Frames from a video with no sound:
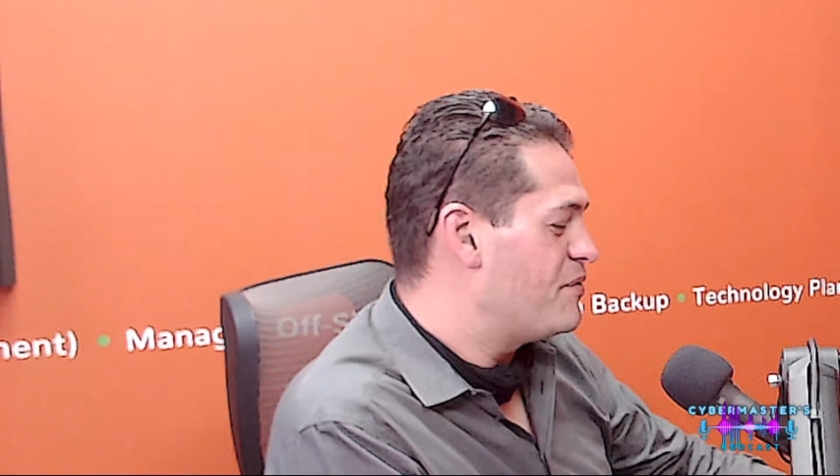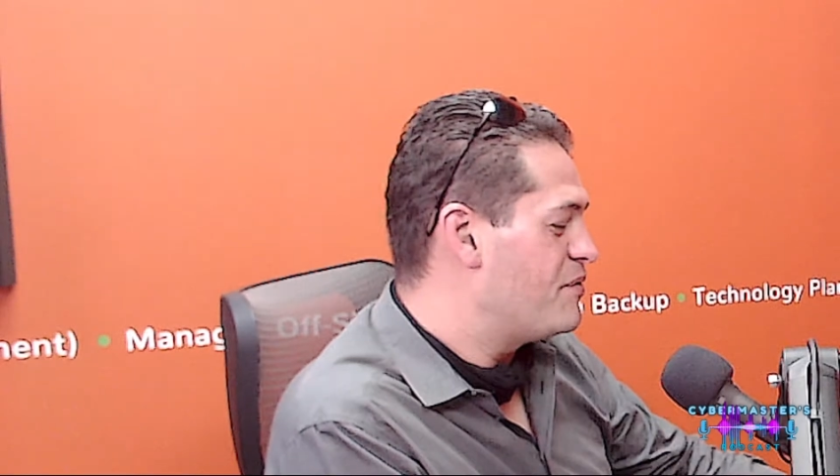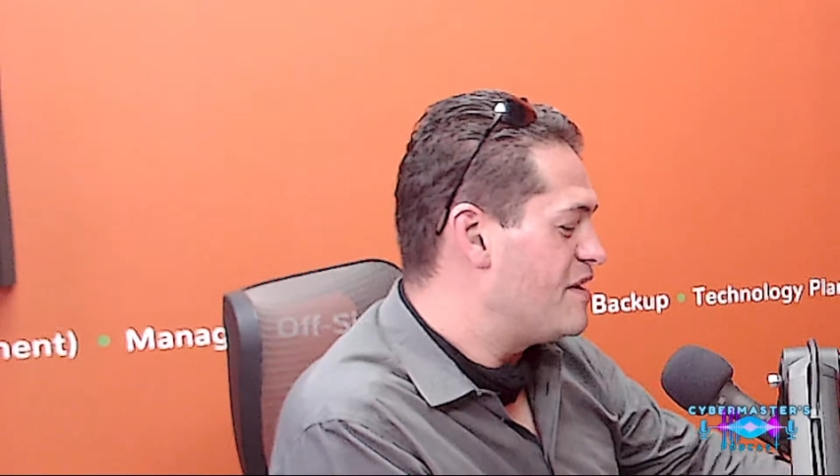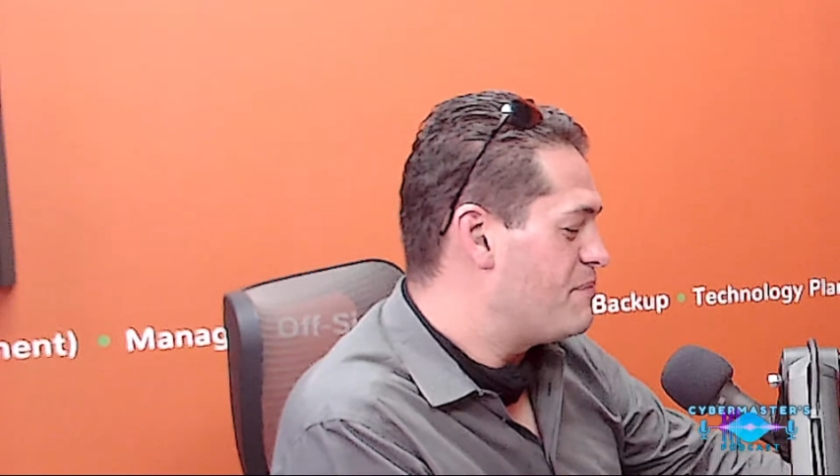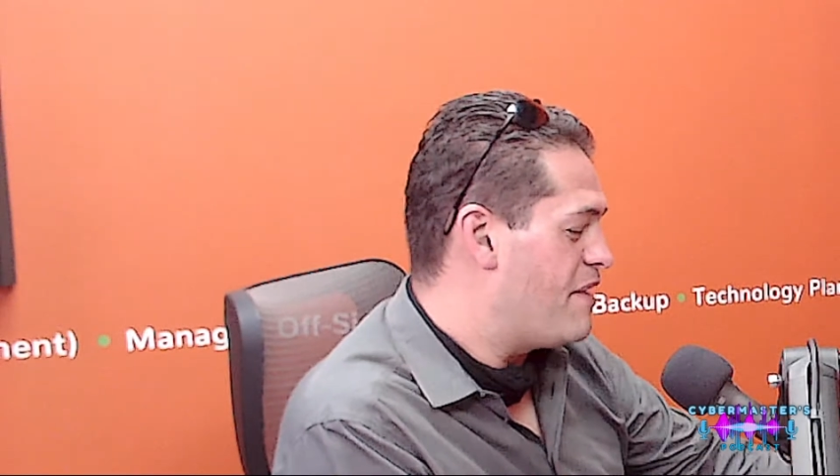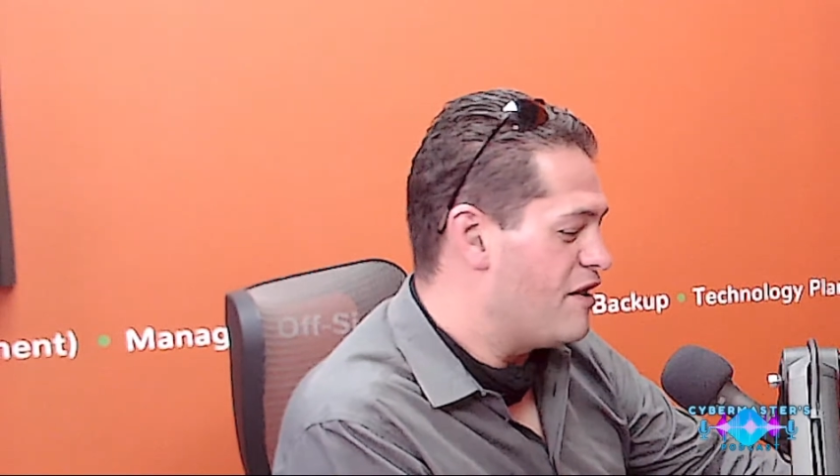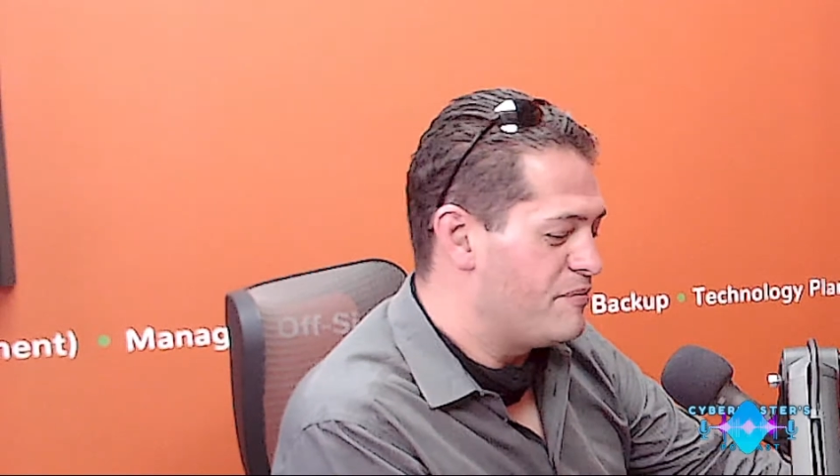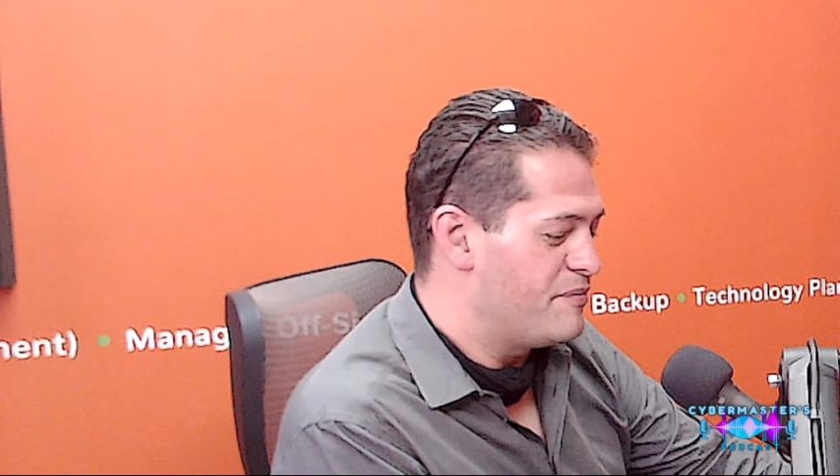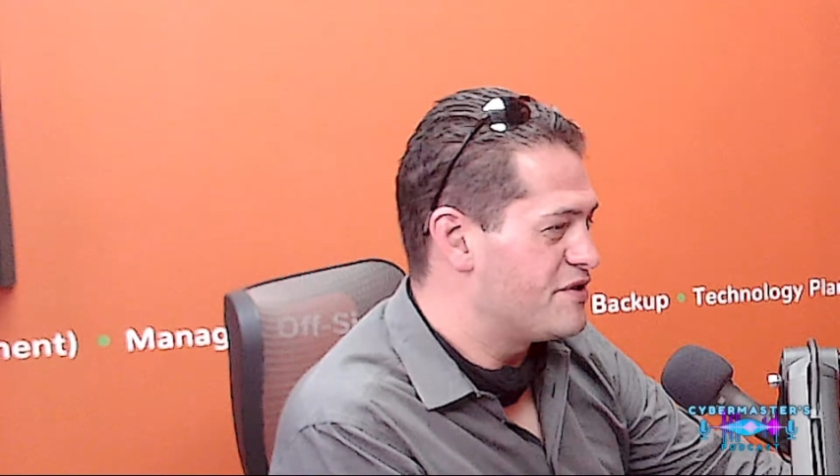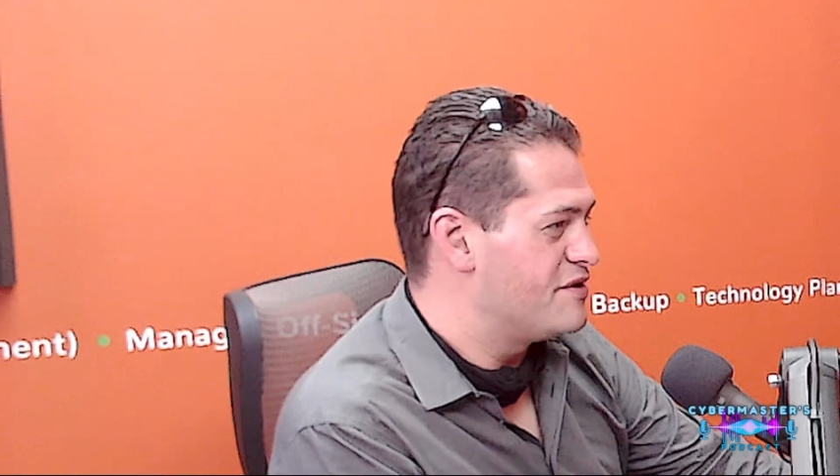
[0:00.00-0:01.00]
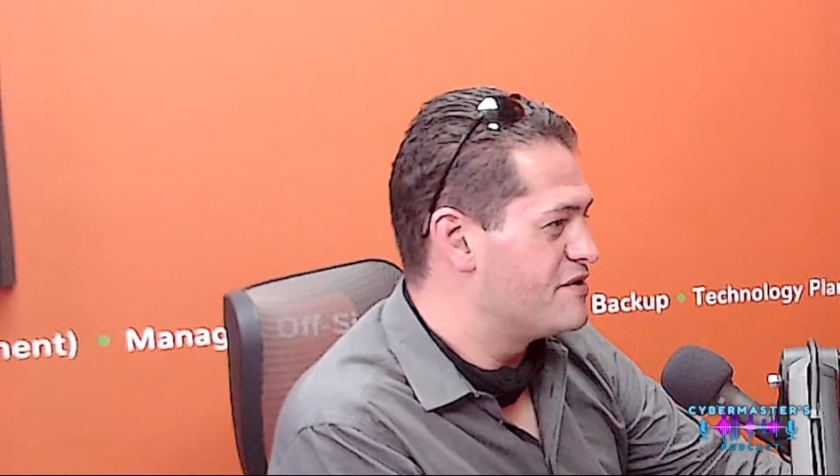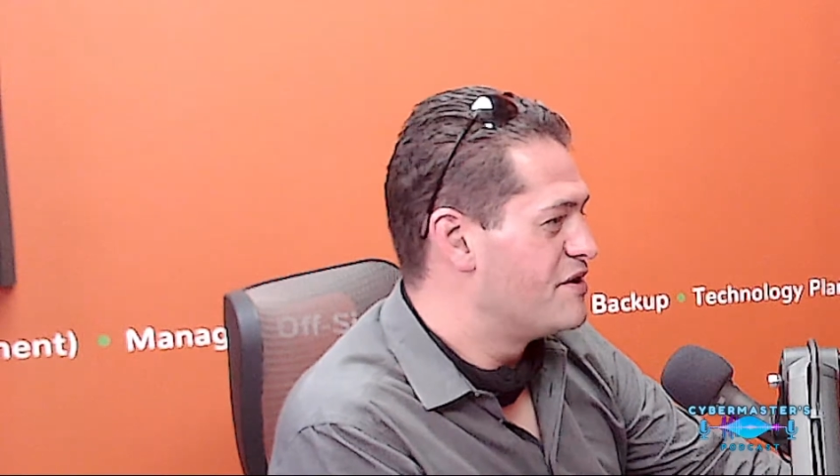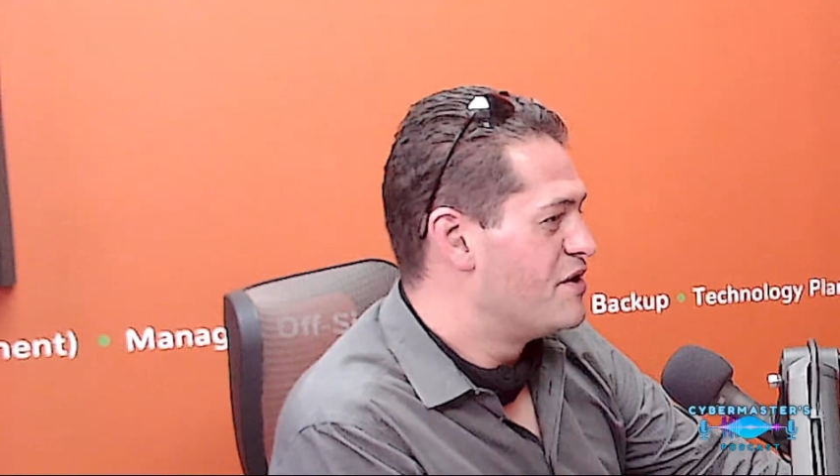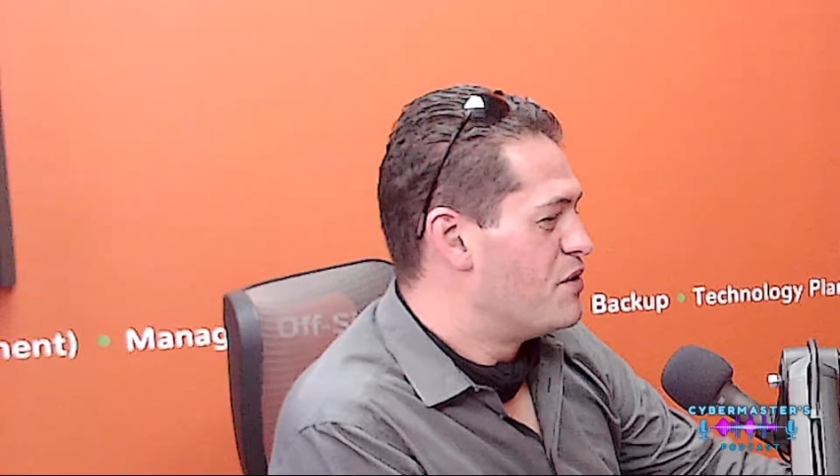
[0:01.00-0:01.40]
with the Apollo missions,